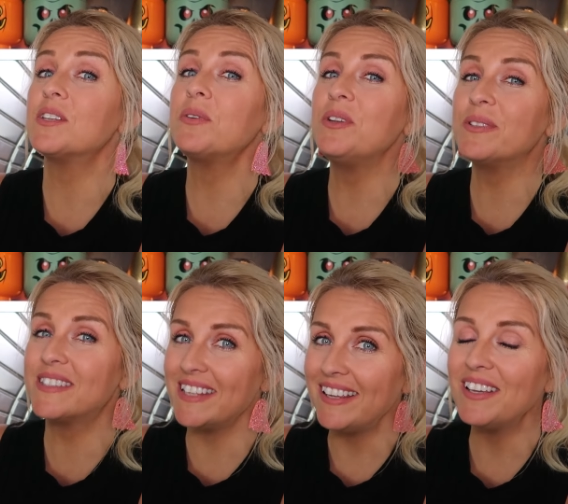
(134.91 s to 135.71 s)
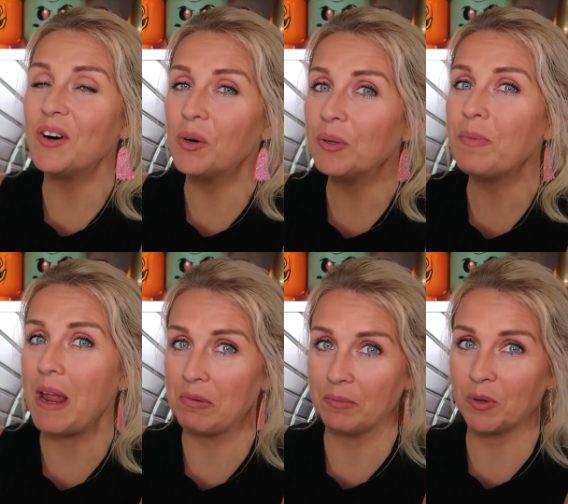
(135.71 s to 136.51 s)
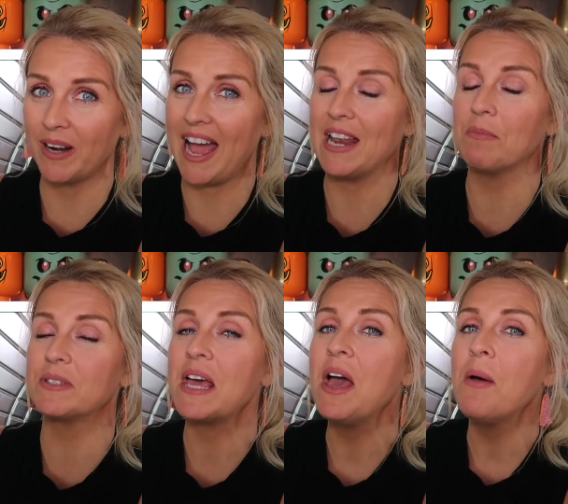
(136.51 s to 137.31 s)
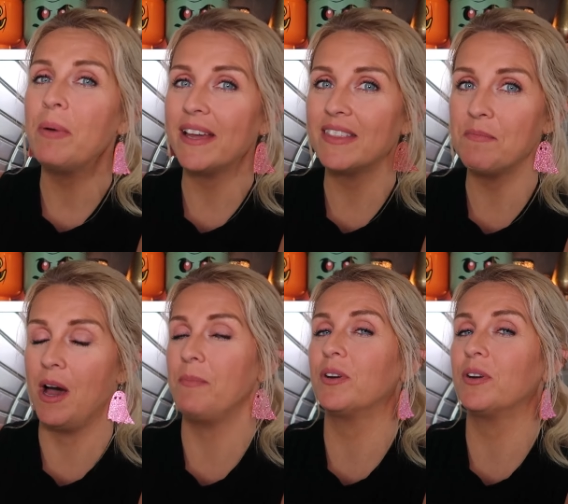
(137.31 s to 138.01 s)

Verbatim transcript: So when you see old paperboard items, pick them up.